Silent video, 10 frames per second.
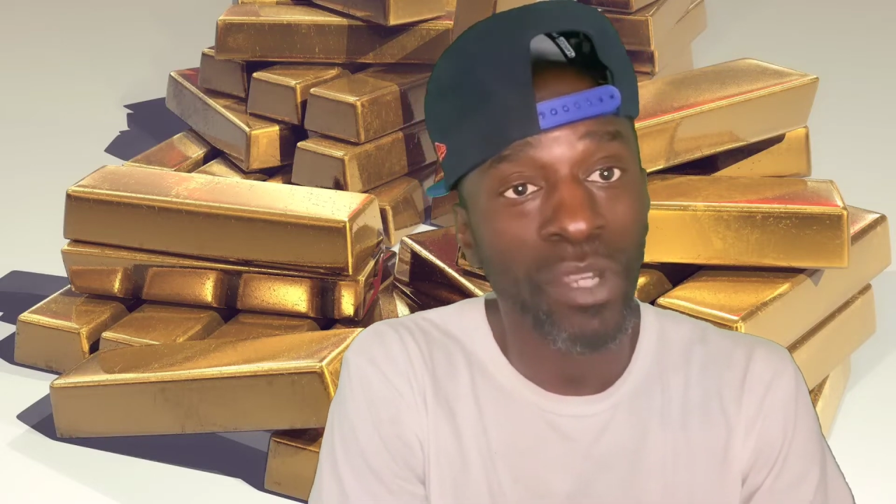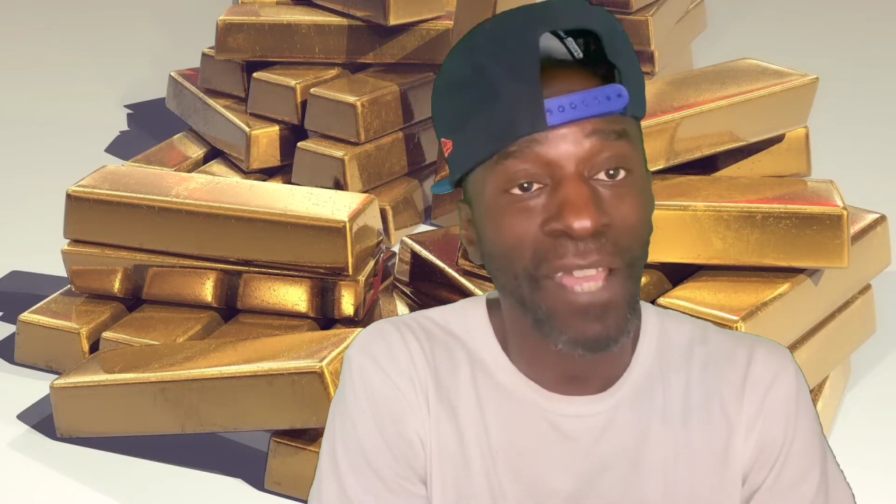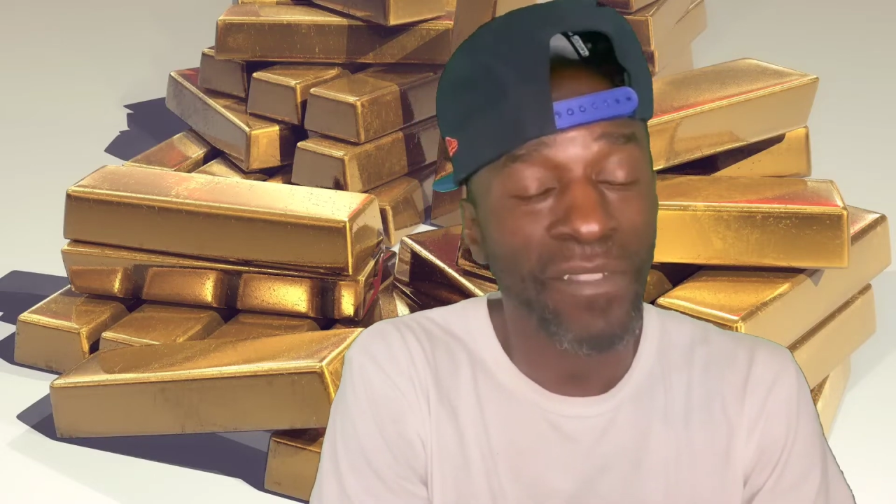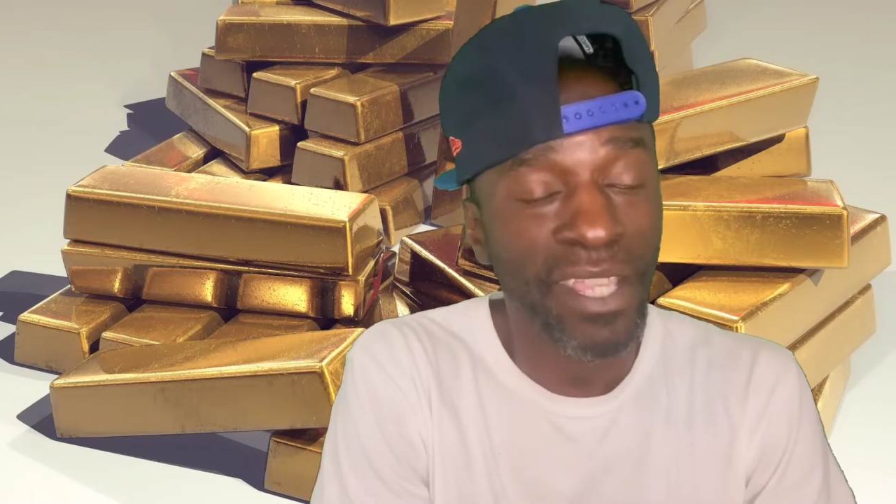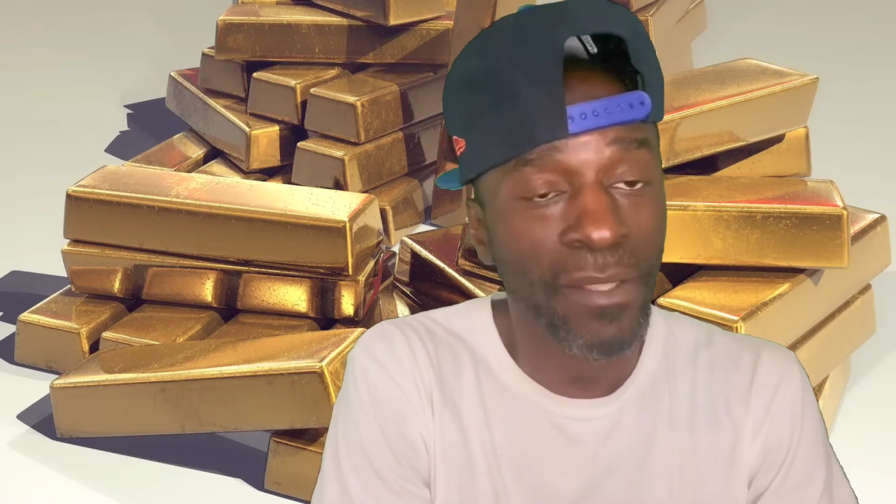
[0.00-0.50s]
we
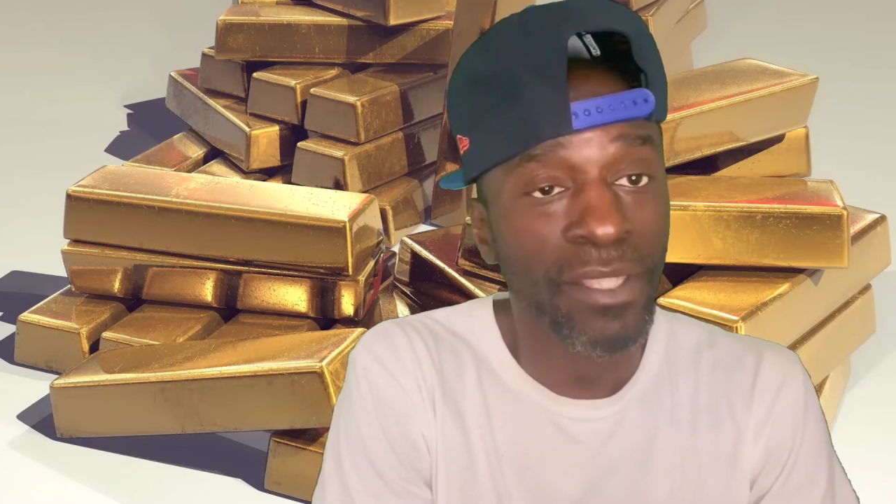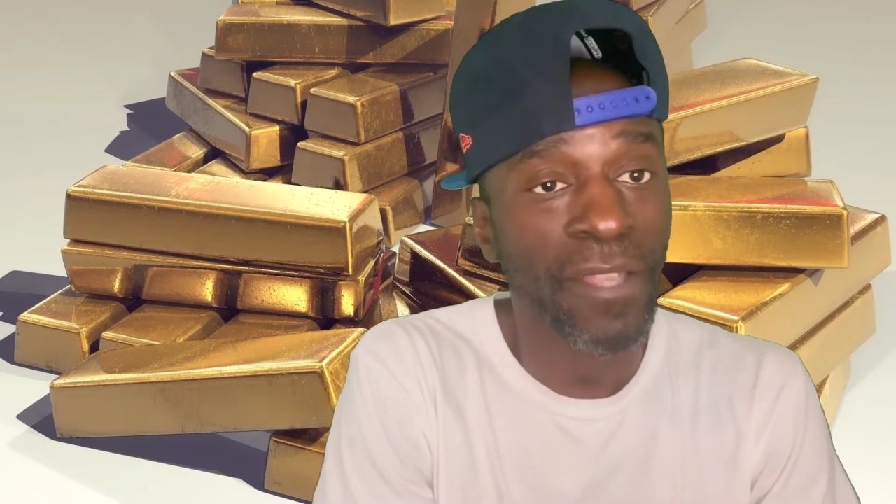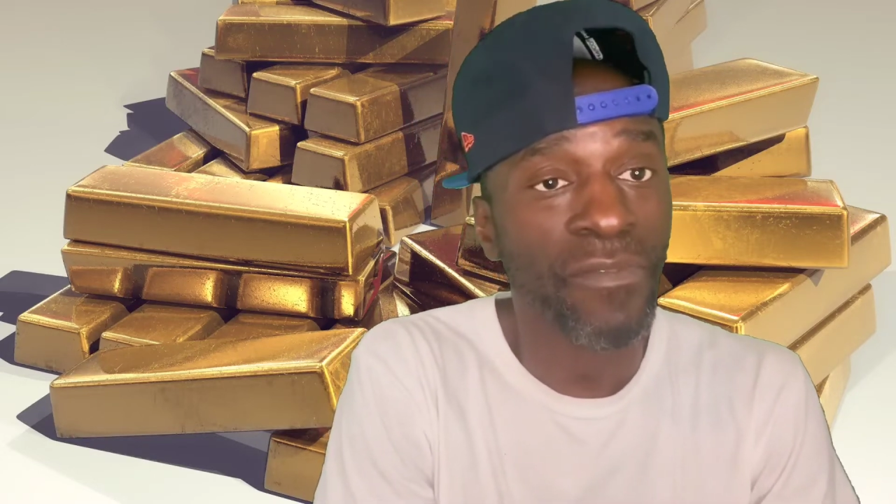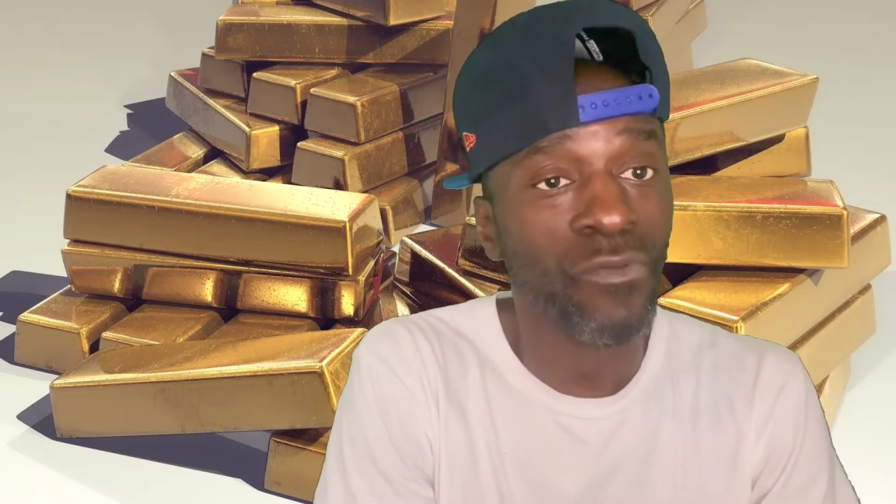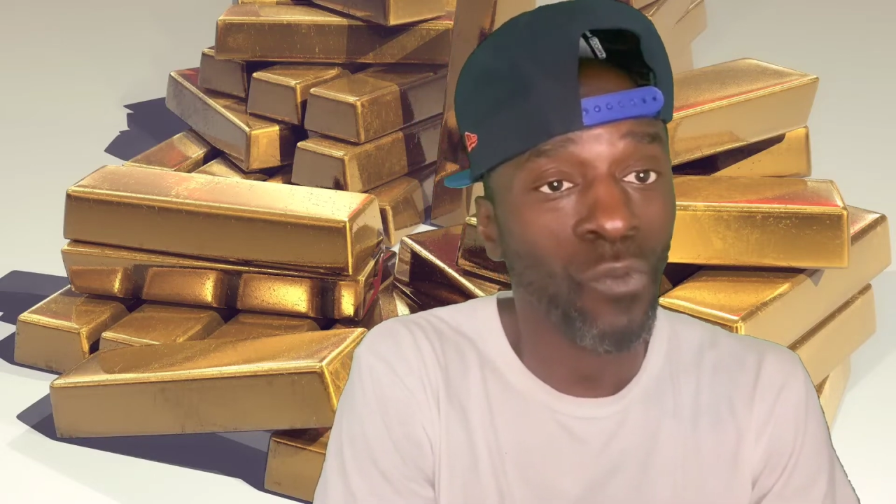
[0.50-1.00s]
have to get
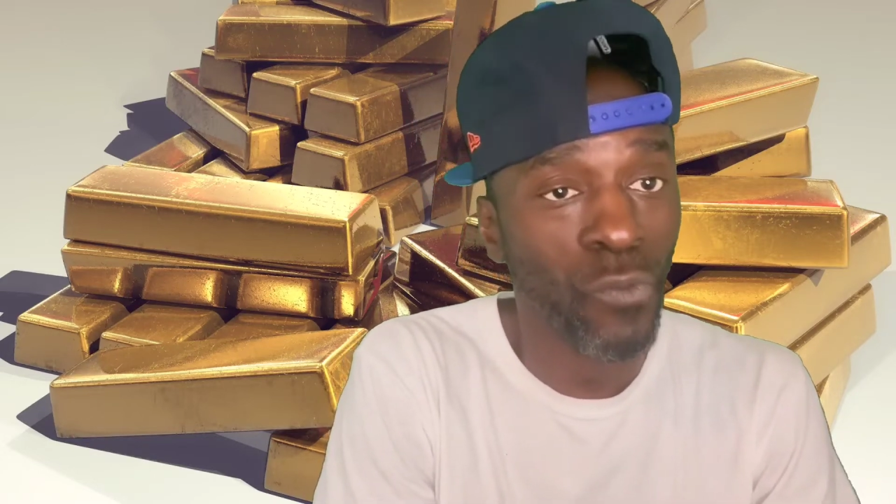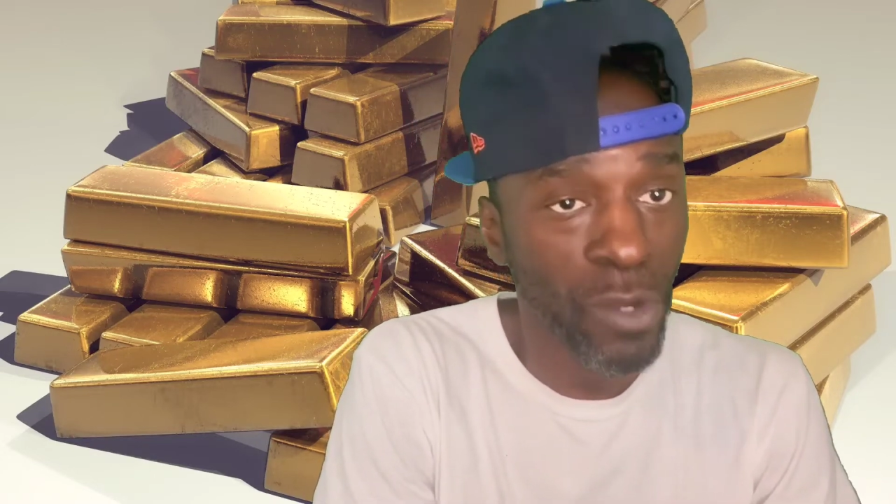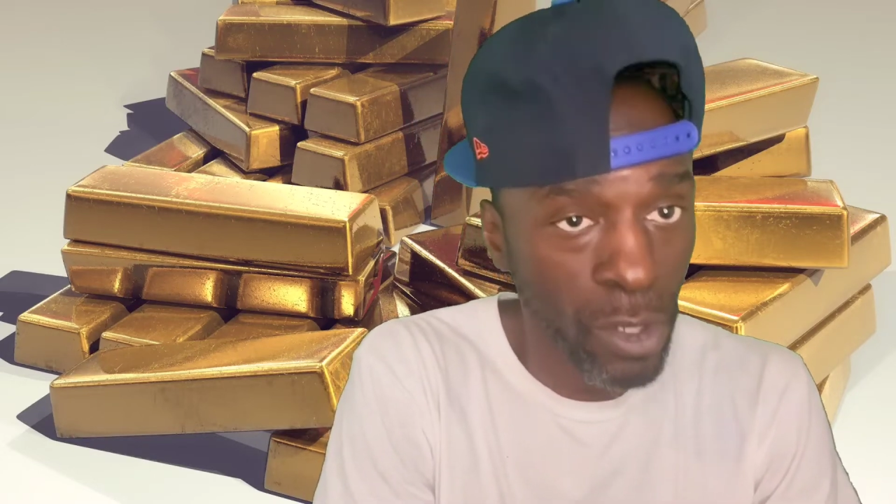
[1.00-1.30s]
something